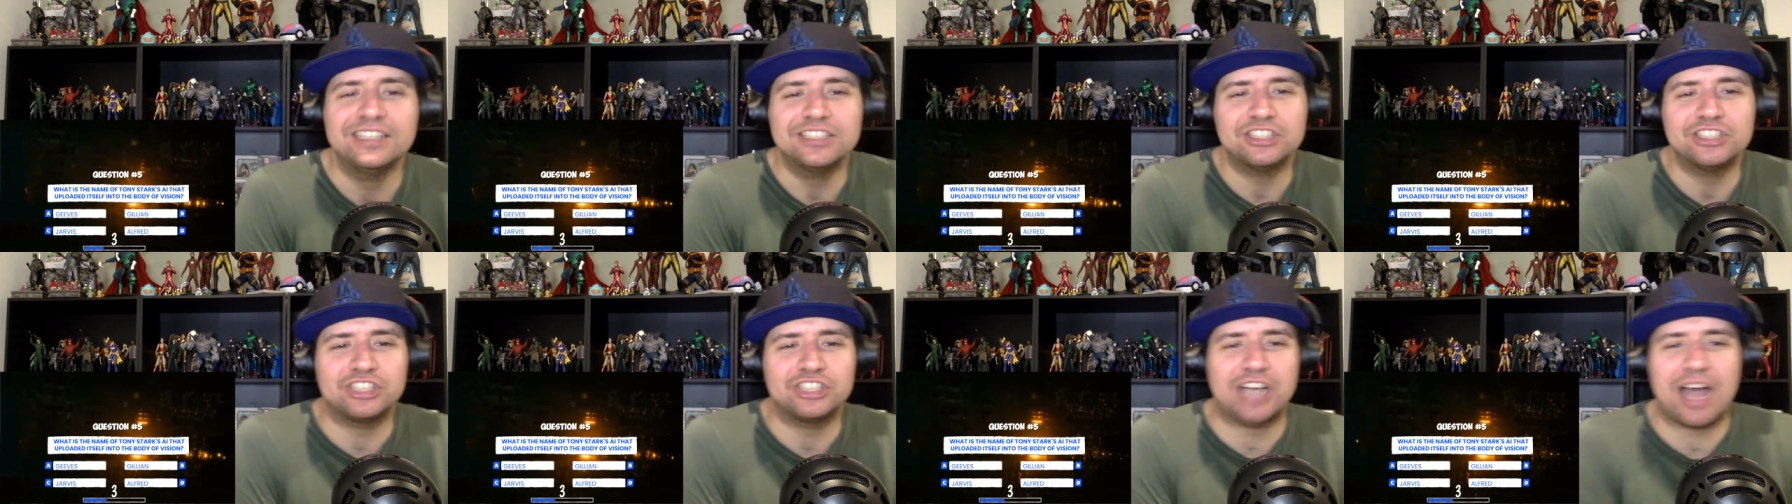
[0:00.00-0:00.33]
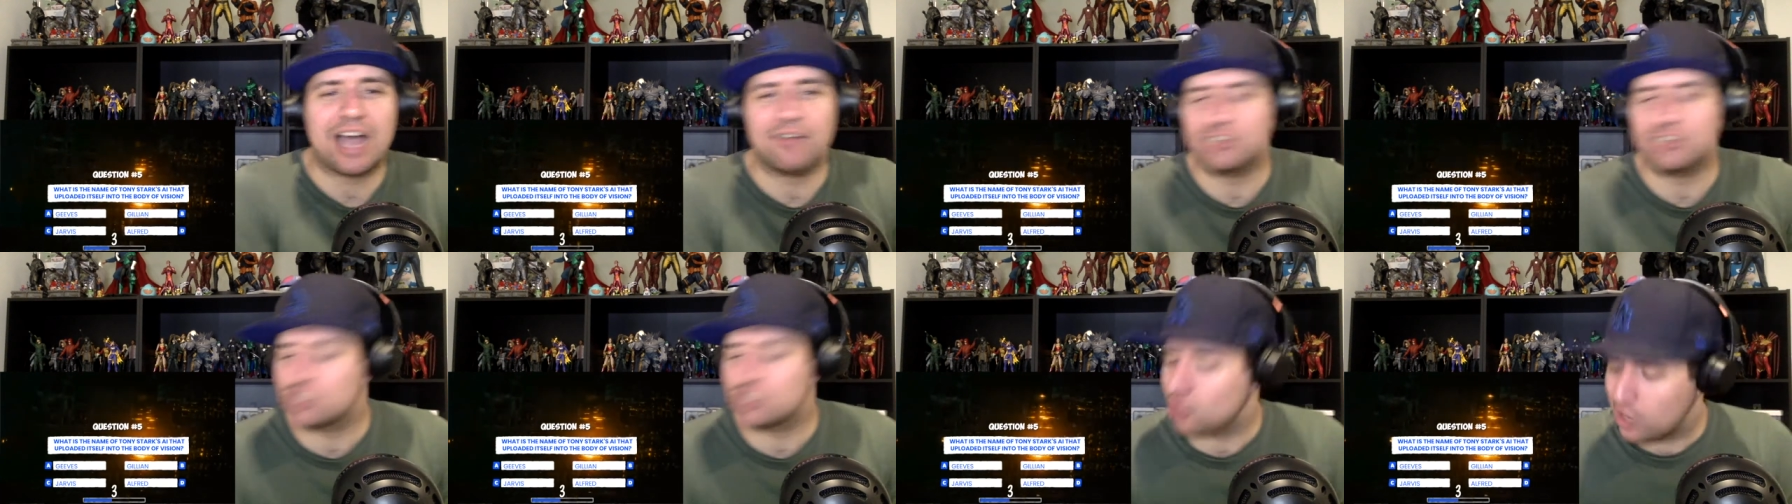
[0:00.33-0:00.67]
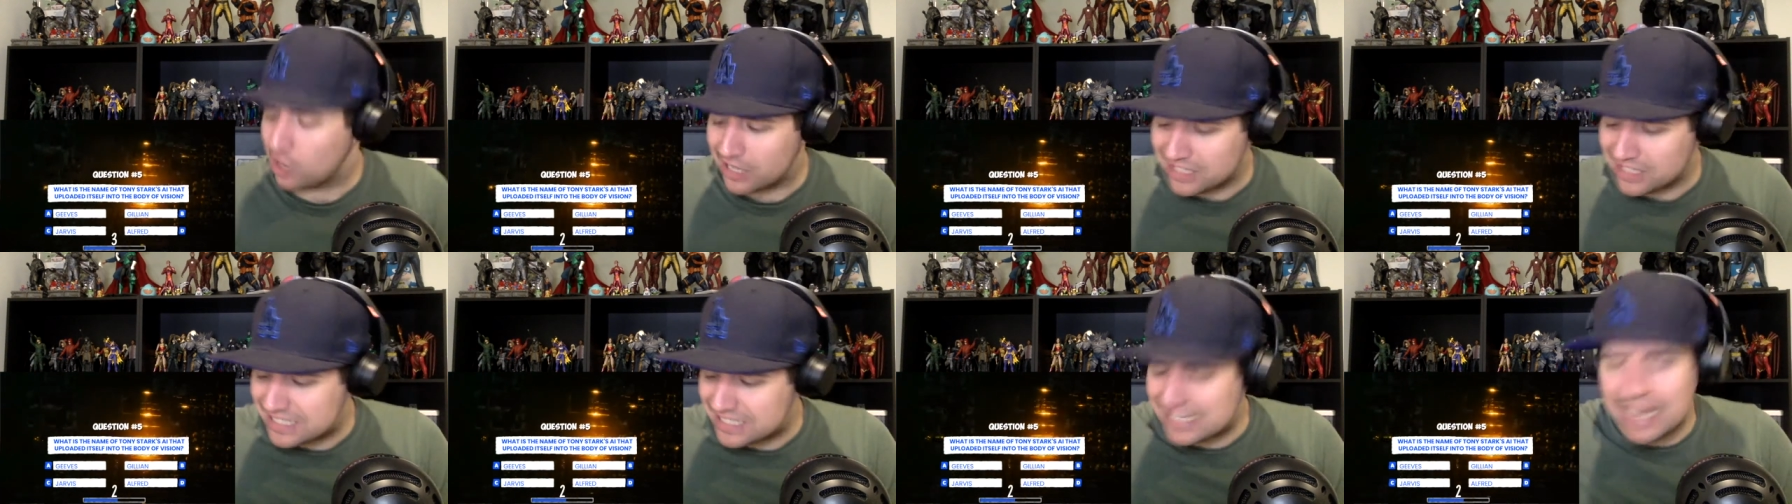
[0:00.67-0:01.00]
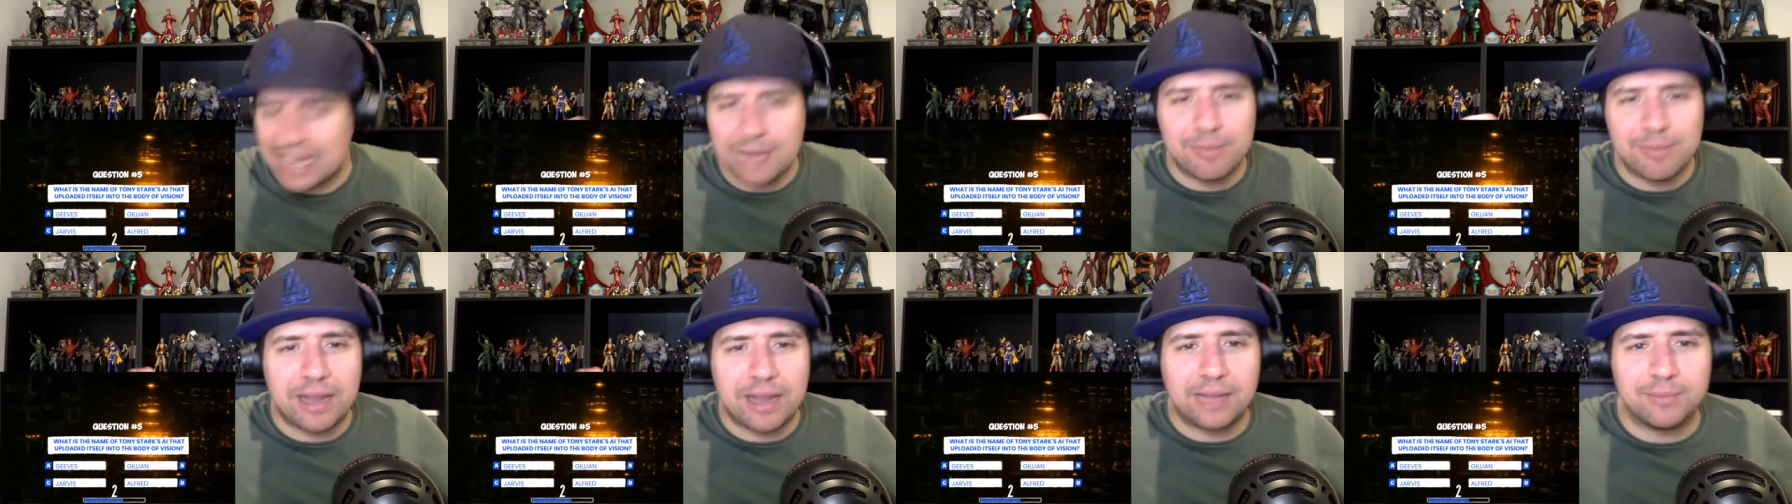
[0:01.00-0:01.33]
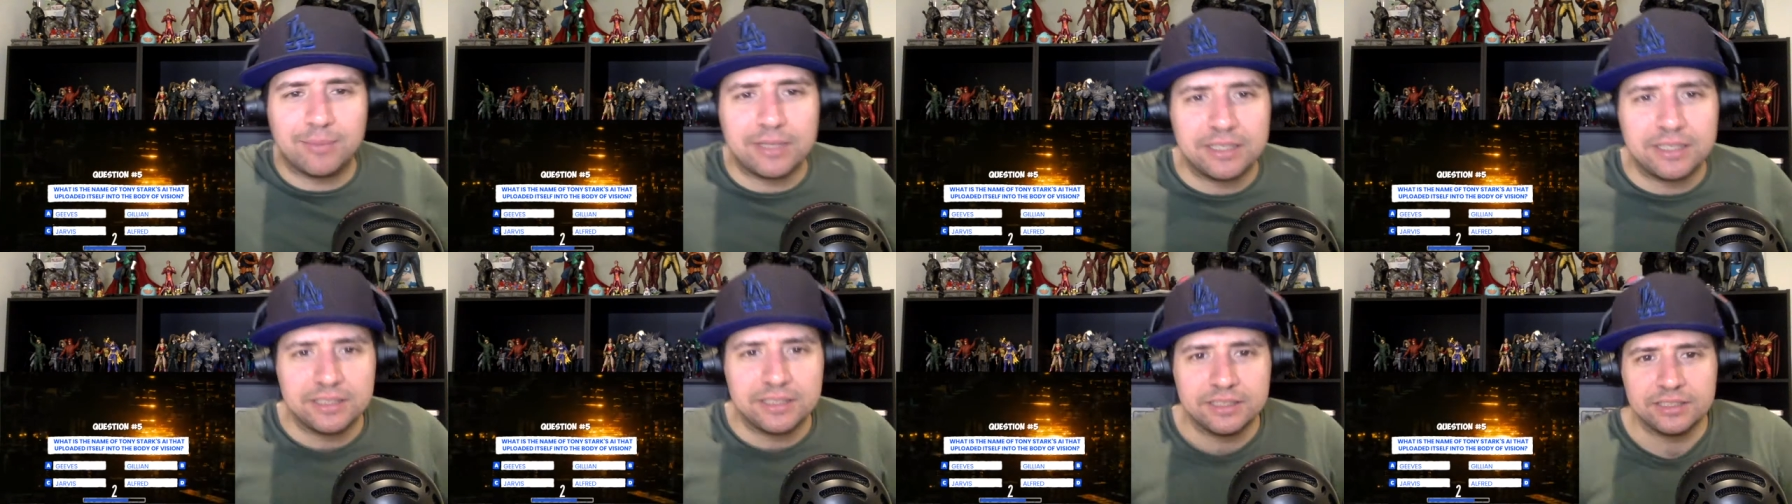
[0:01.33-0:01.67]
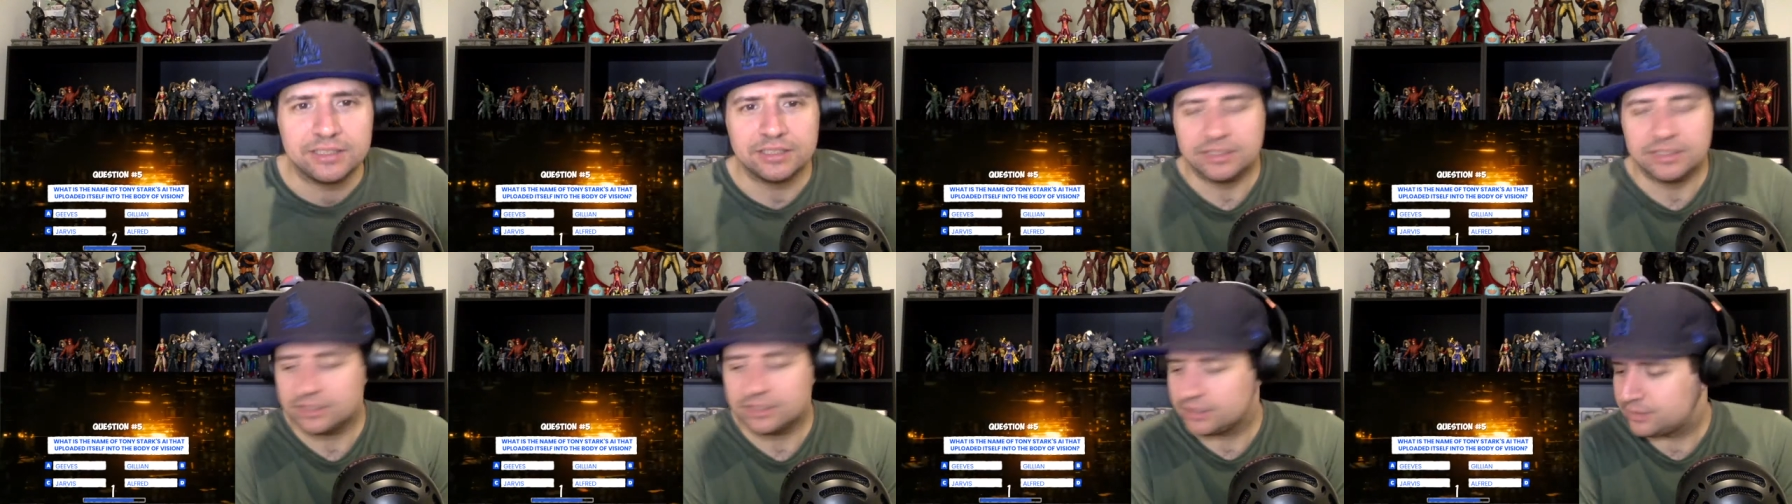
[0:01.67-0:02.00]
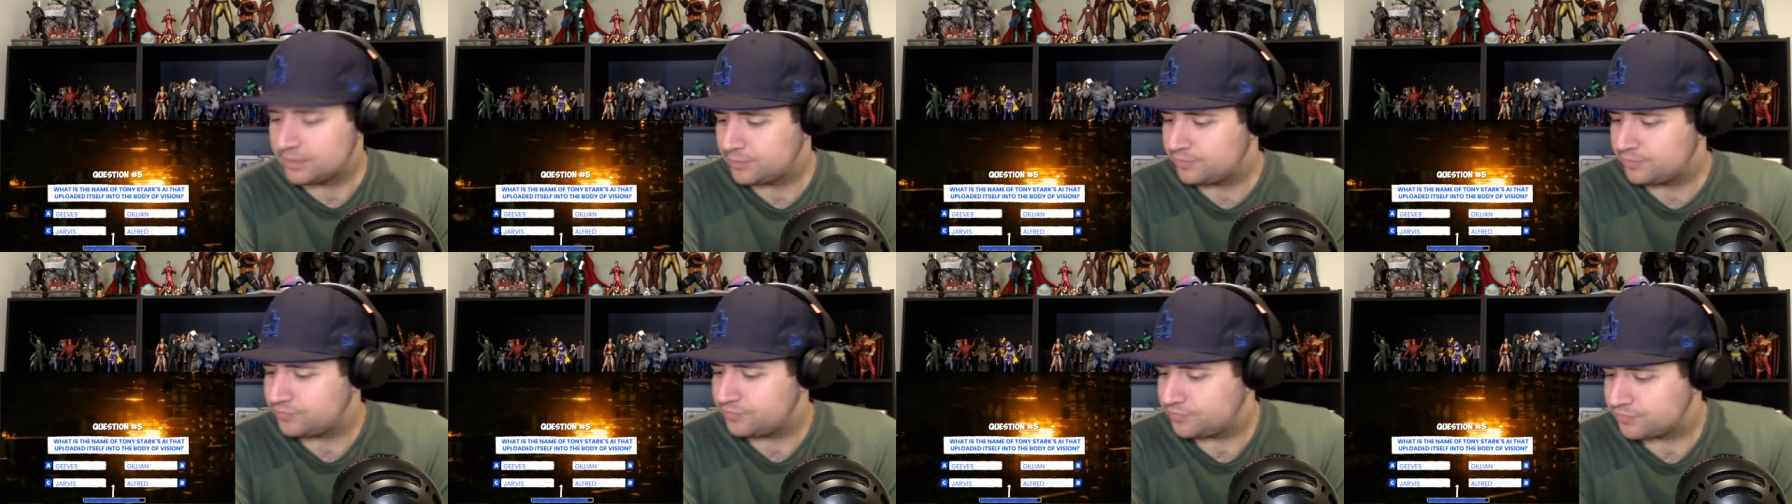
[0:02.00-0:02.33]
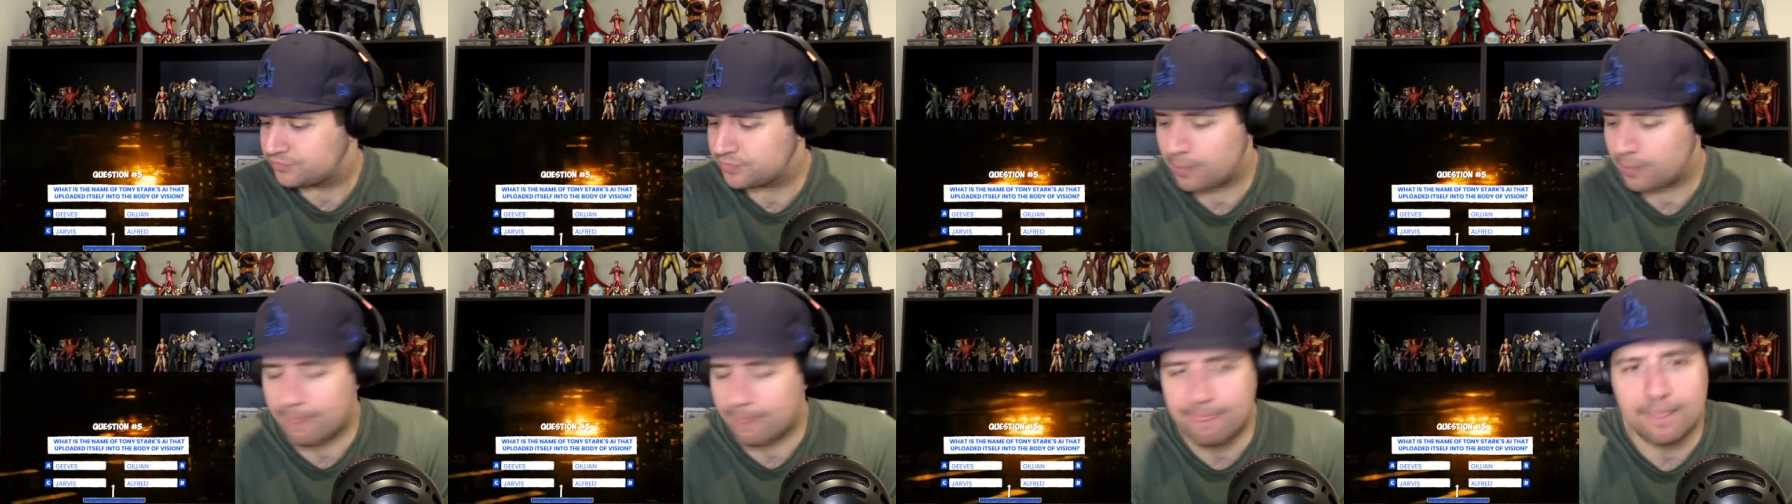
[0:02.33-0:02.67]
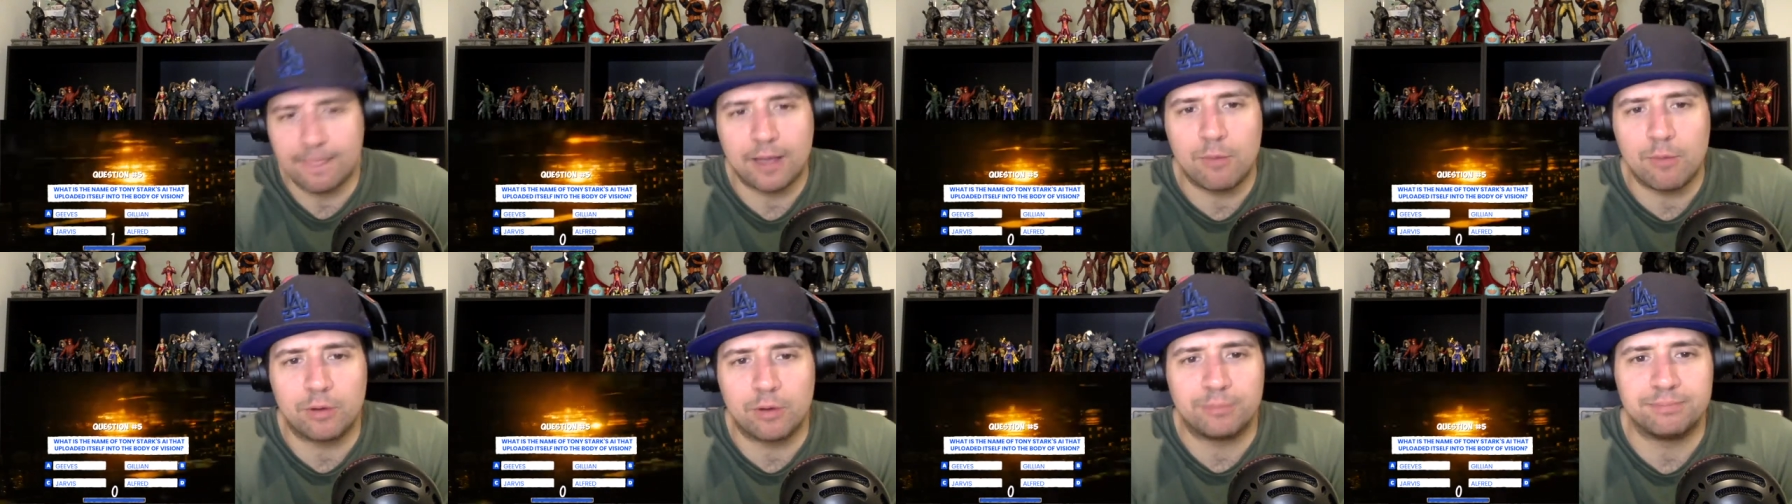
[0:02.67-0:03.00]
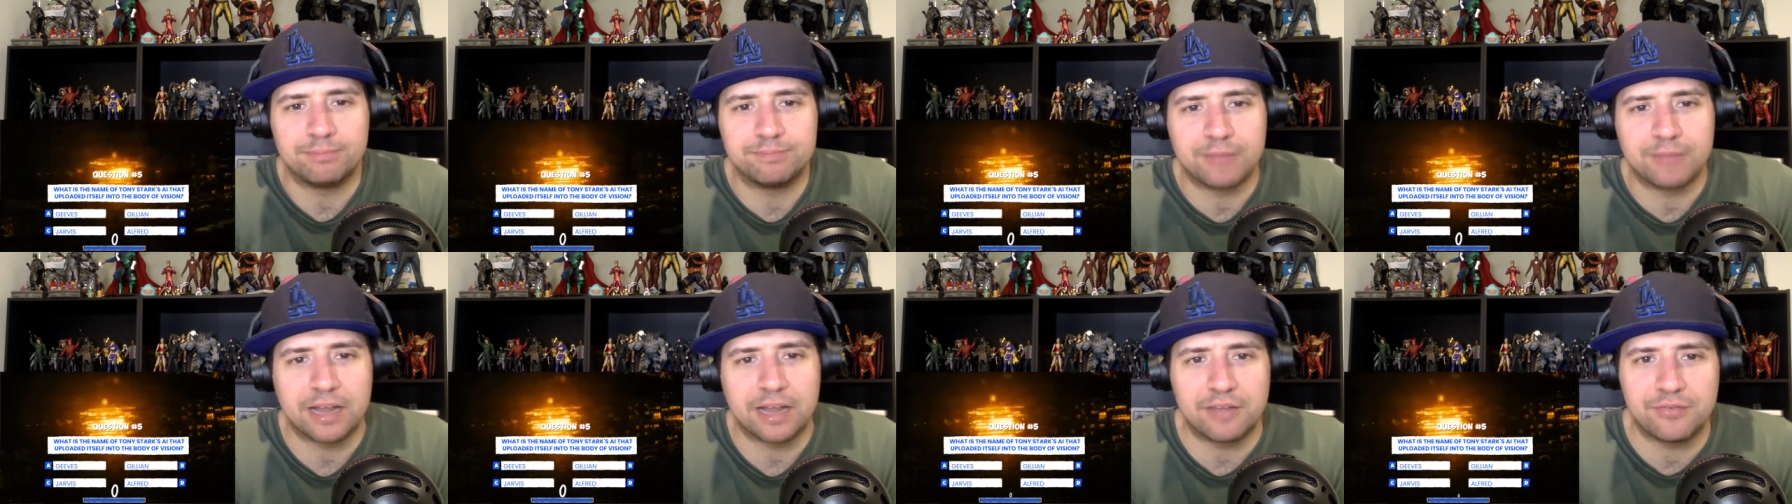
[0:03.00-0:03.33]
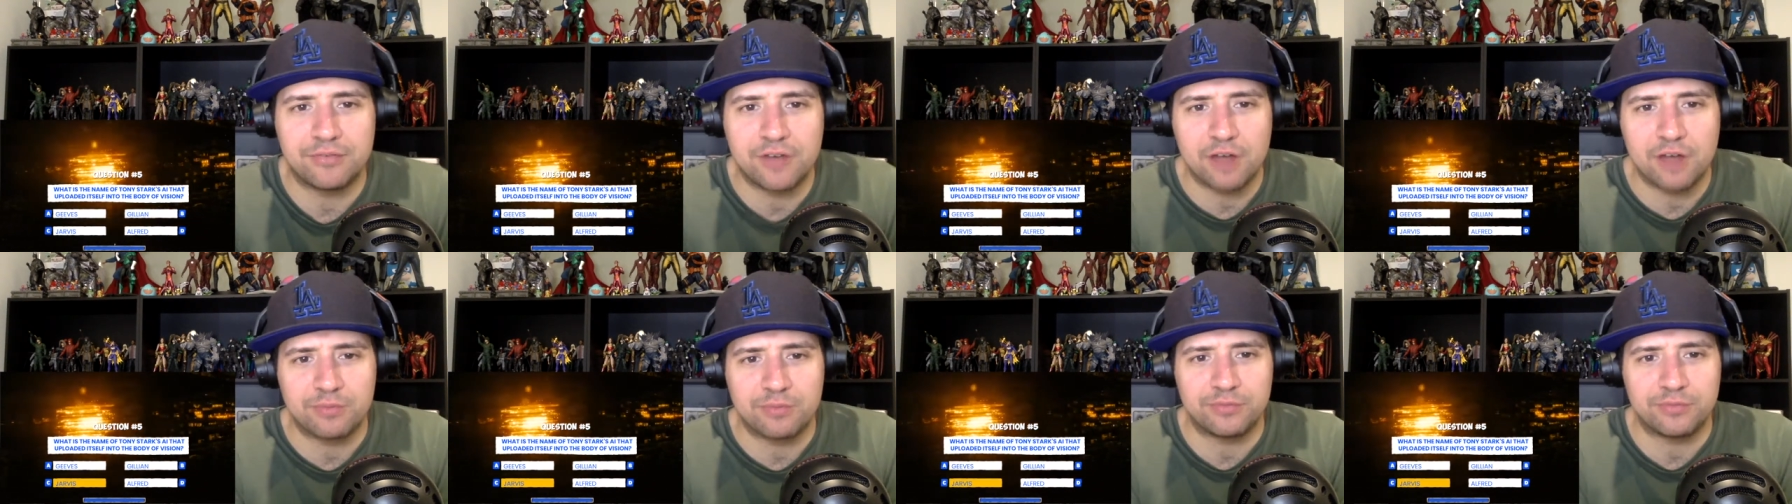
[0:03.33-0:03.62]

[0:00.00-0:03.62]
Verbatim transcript: Jarvis, lock in C, baby. Come on, make it fast.